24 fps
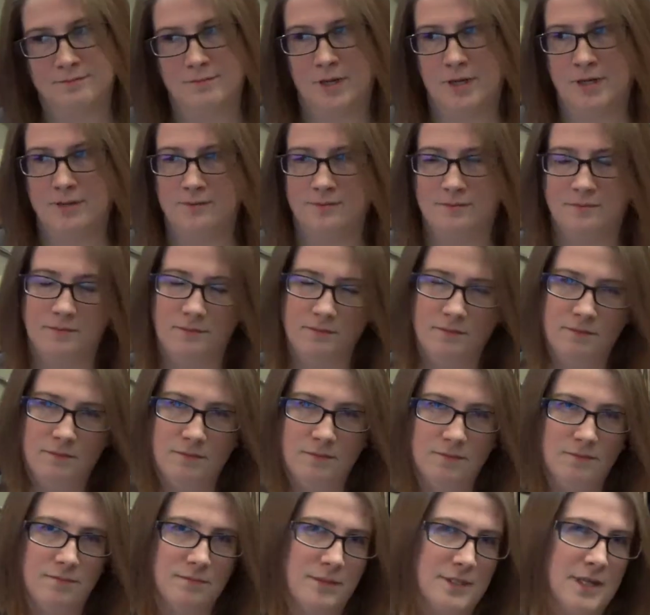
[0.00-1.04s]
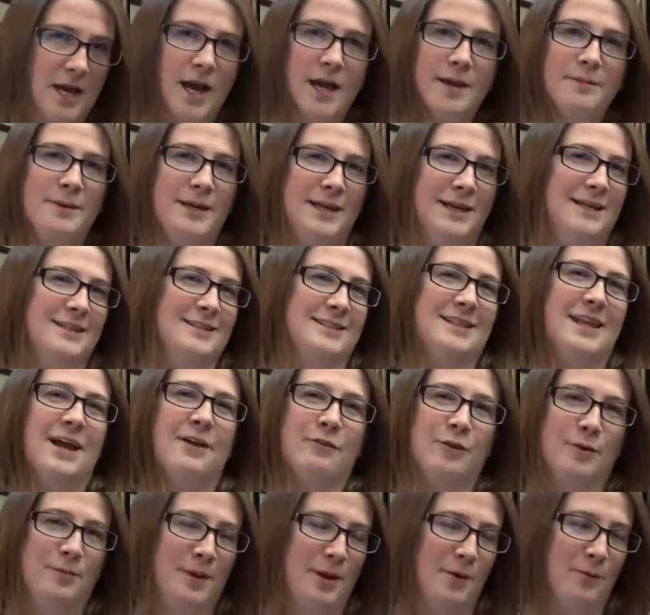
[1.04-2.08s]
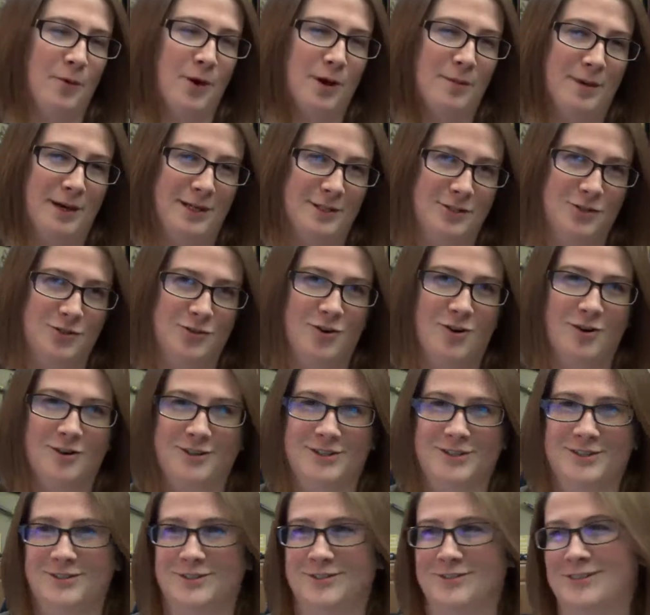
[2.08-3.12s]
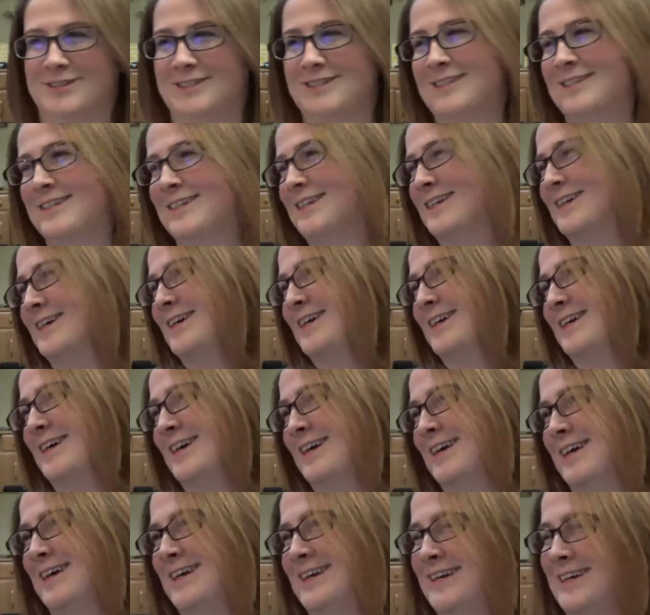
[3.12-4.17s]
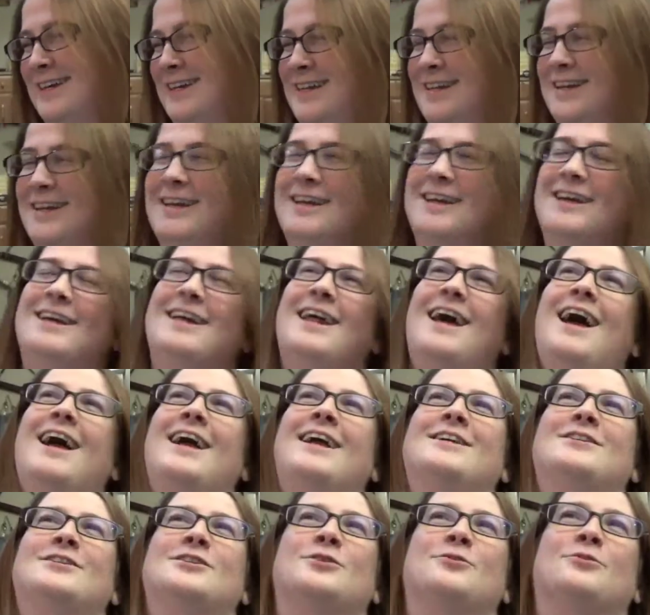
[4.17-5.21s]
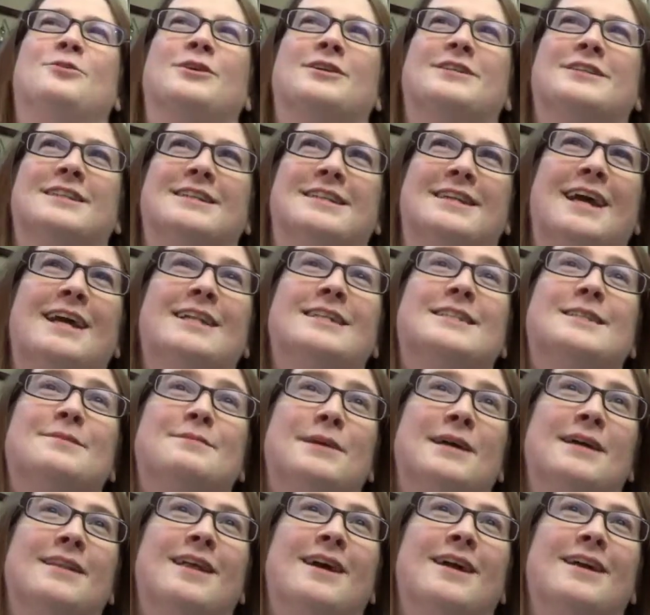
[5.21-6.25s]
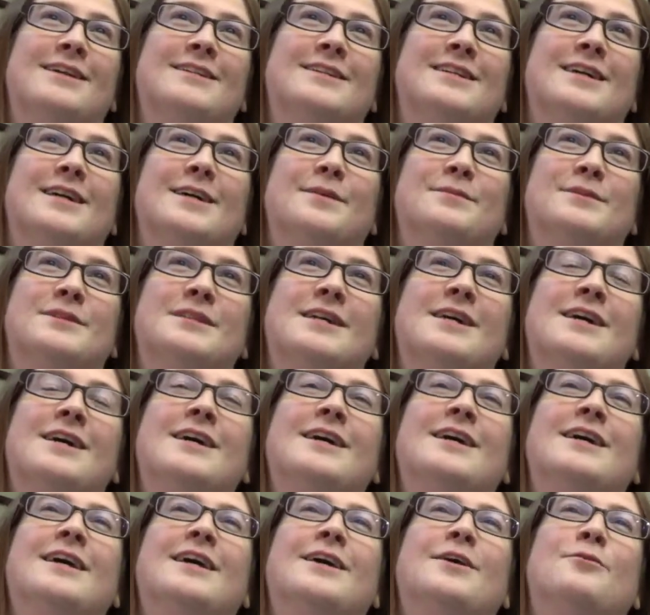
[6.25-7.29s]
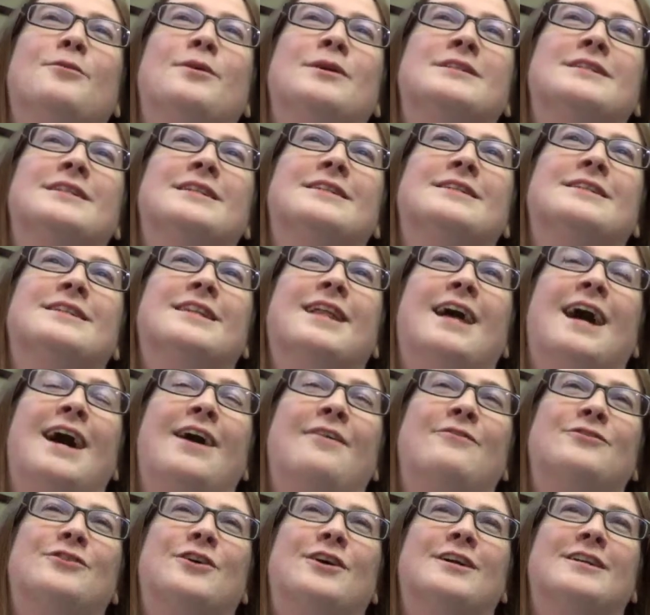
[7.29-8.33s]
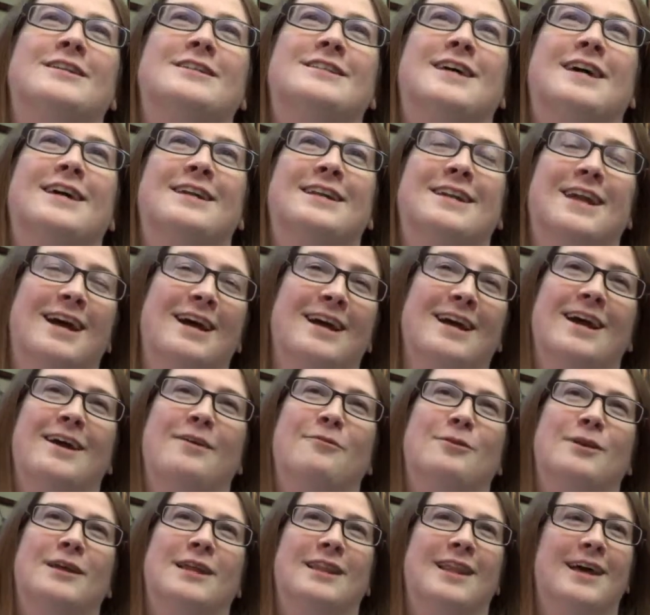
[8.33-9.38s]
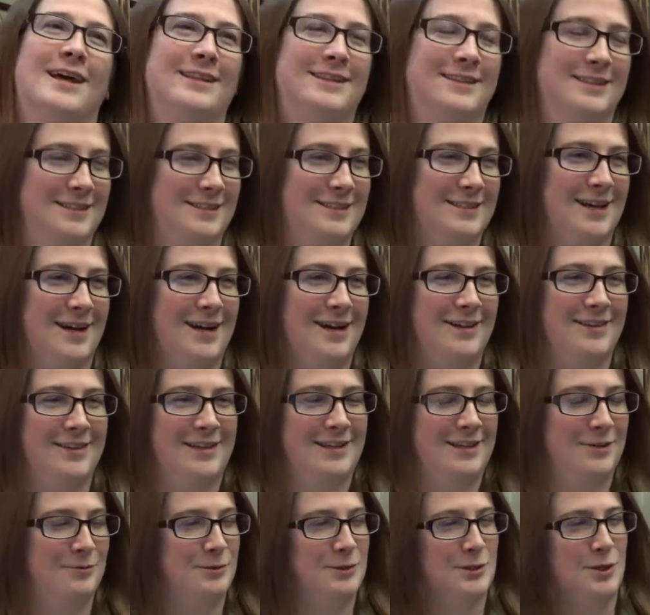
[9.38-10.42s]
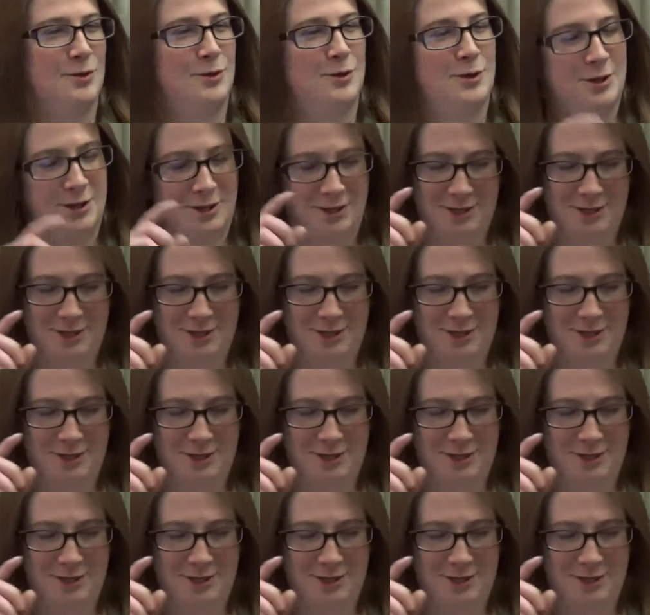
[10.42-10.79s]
But timing has never been one of my strong suits. It actually works against me a lot of times. It wasn't until after I decided I really like this guy that it was